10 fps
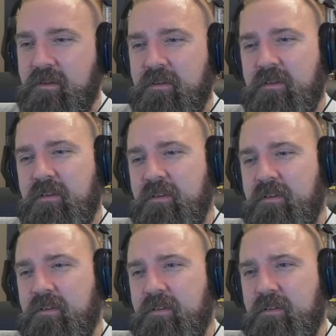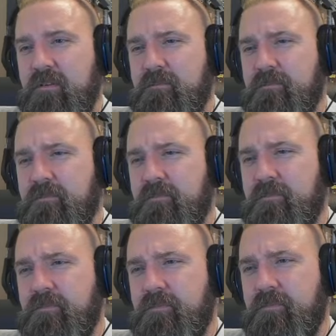
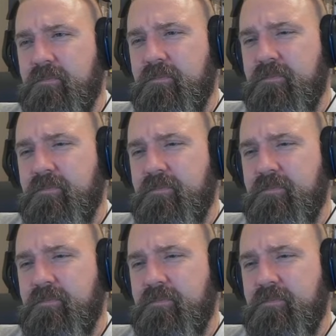(no one is talking)